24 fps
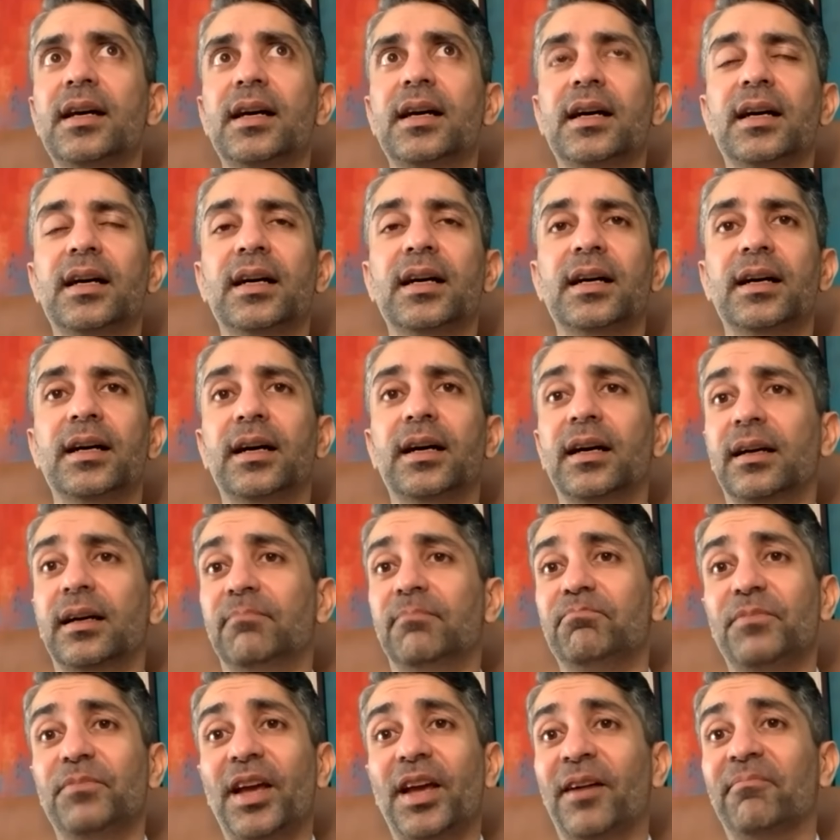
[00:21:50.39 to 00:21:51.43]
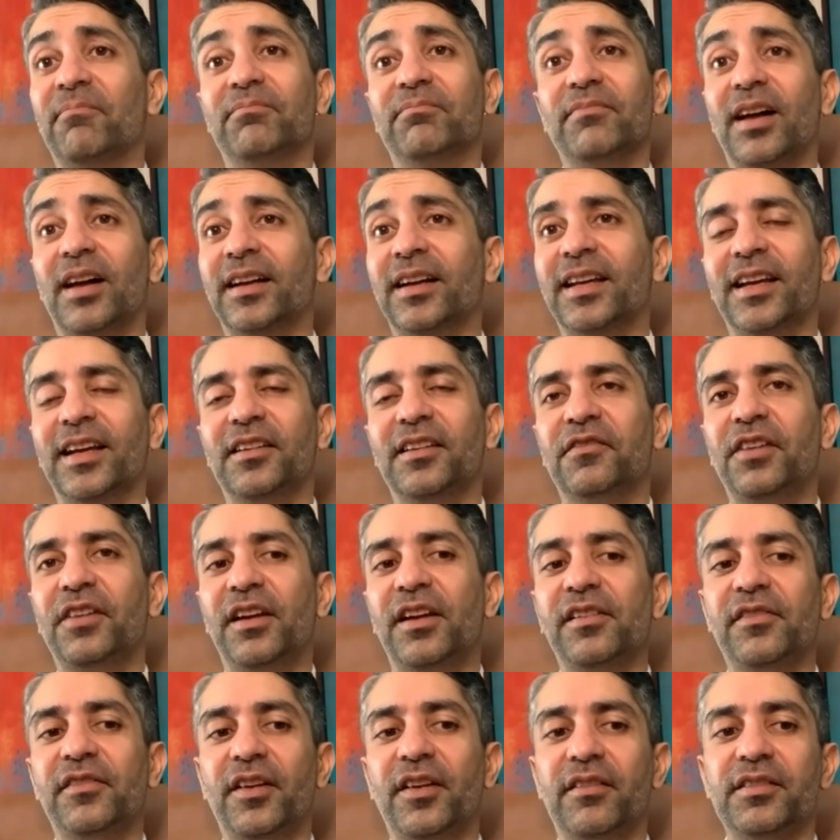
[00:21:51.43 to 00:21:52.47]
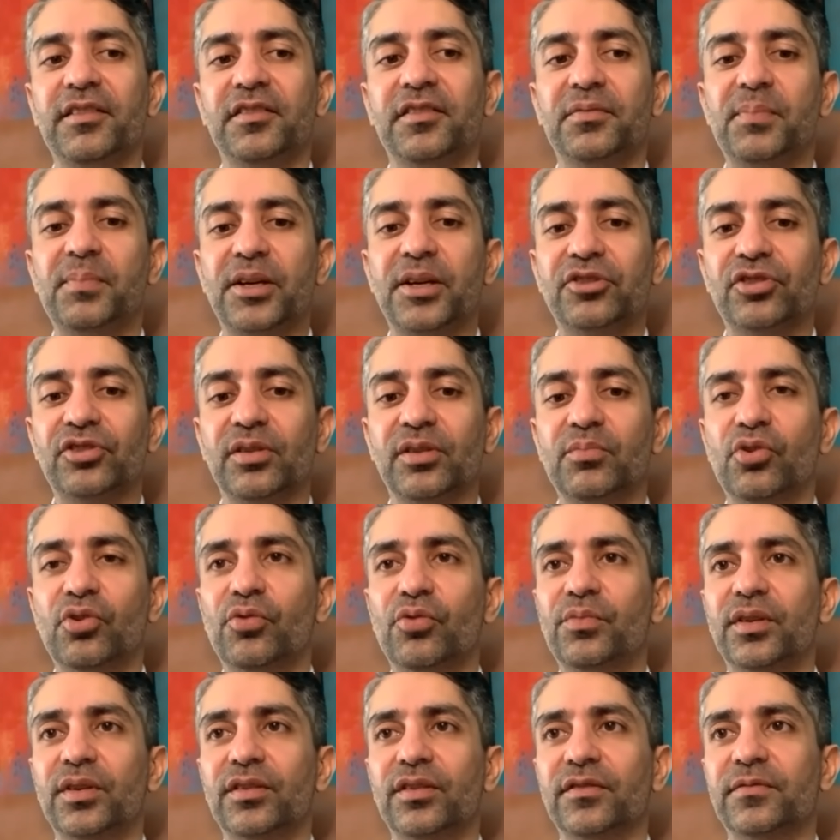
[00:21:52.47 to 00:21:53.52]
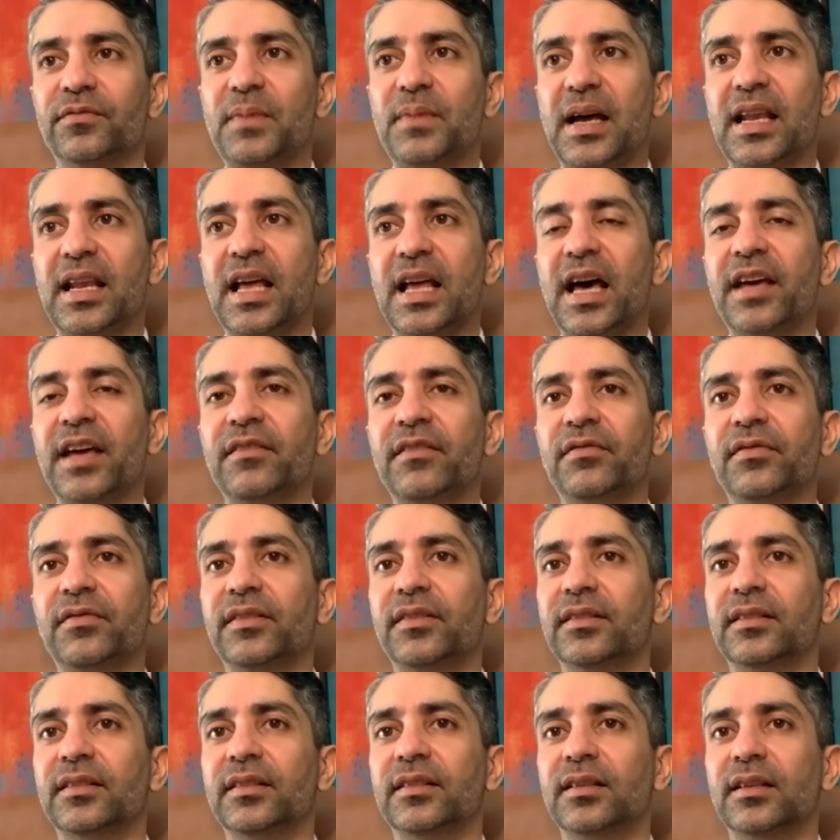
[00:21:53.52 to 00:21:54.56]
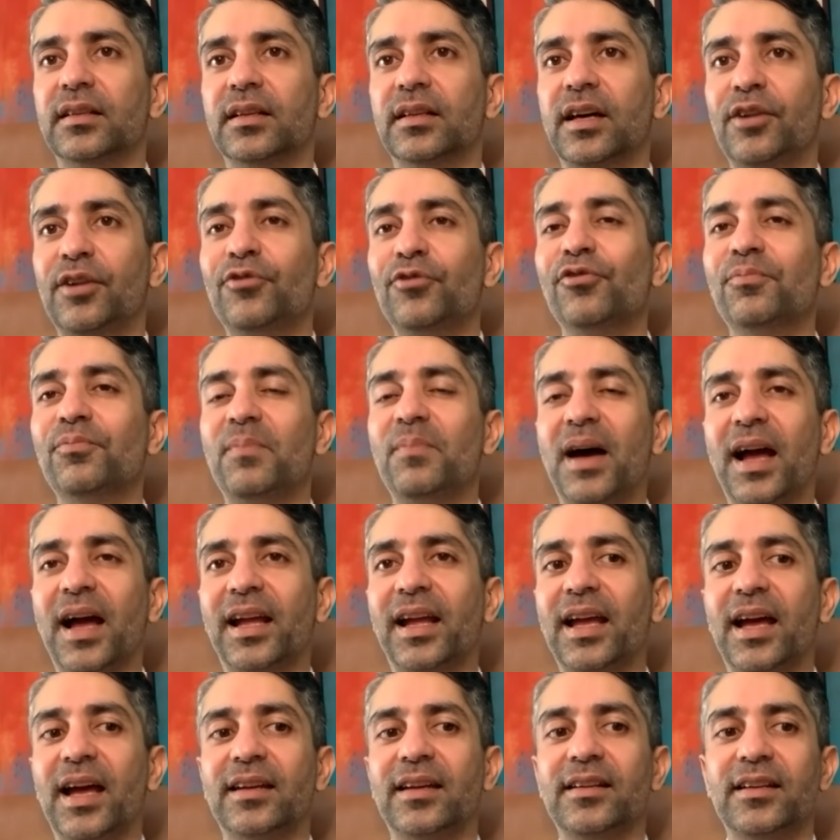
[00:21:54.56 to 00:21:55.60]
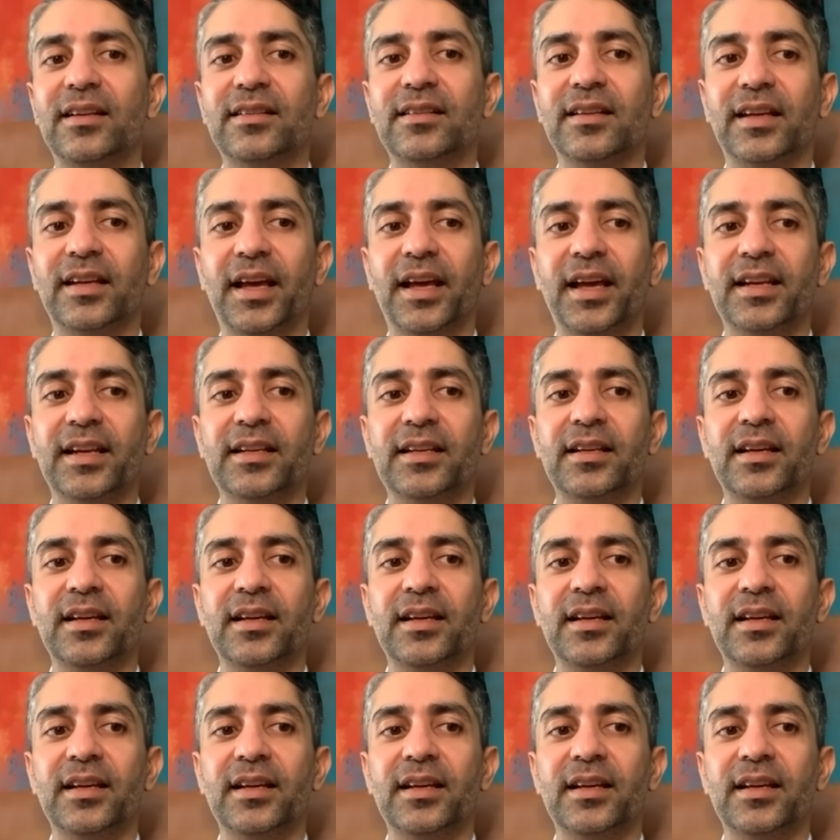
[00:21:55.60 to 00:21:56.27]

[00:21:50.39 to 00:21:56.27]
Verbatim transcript: Uh, yeah, again, a very, very special moment of my life. And uh, I look back at it again